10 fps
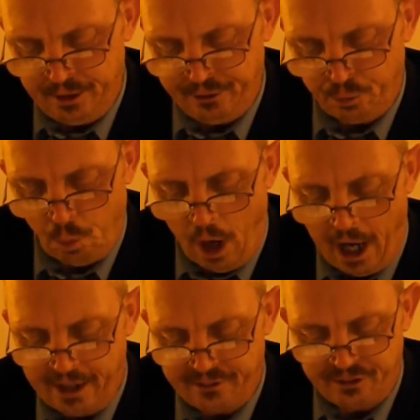is
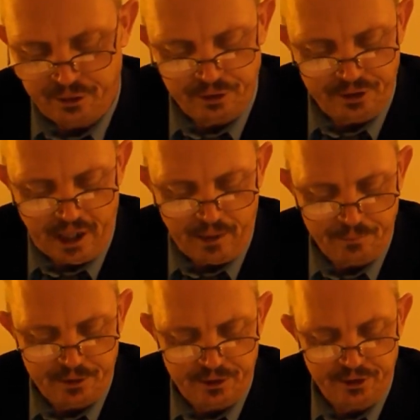wise to
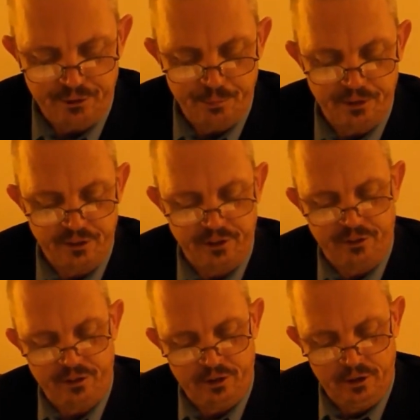adopt the
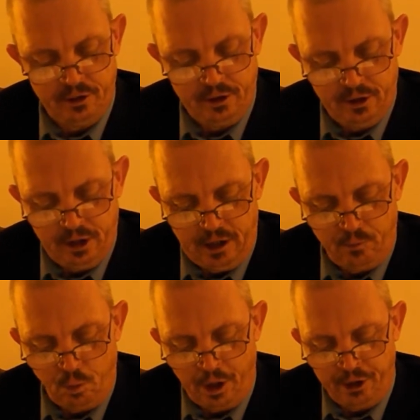disposition
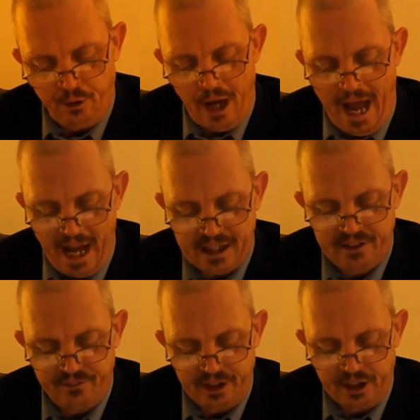of one who
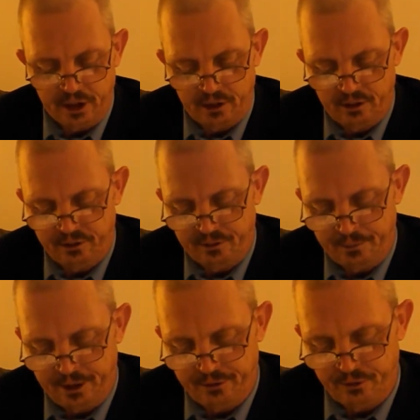actively learns from
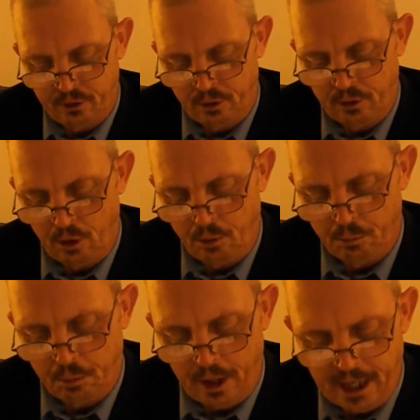his or her own
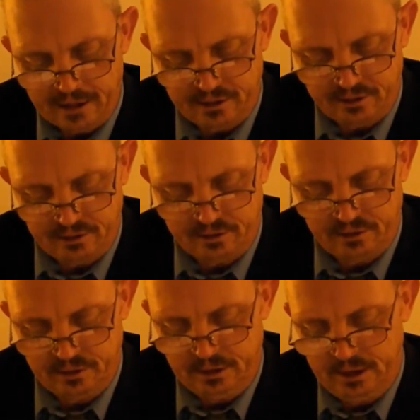practice,